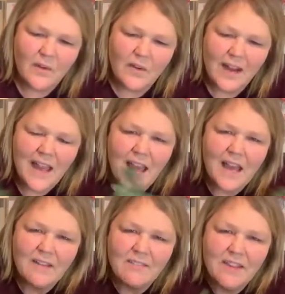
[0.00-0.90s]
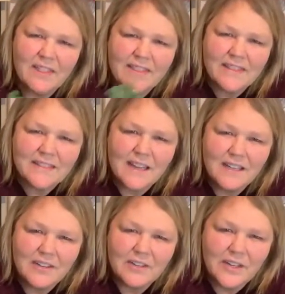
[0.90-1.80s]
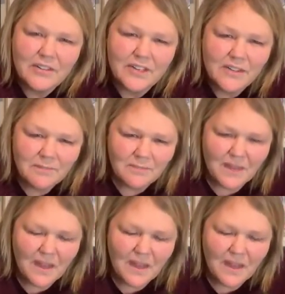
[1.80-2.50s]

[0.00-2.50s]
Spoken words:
or I have this kind of greenery.